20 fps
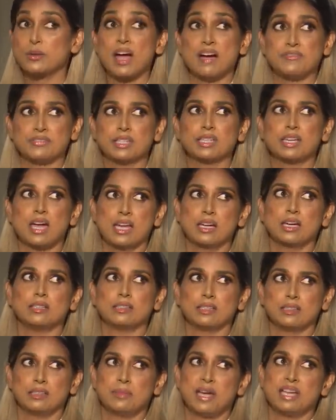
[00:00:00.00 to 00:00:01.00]
you have to get a
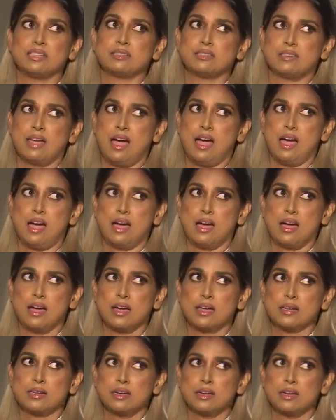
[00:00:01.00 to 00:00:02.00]
little bit sad. Right,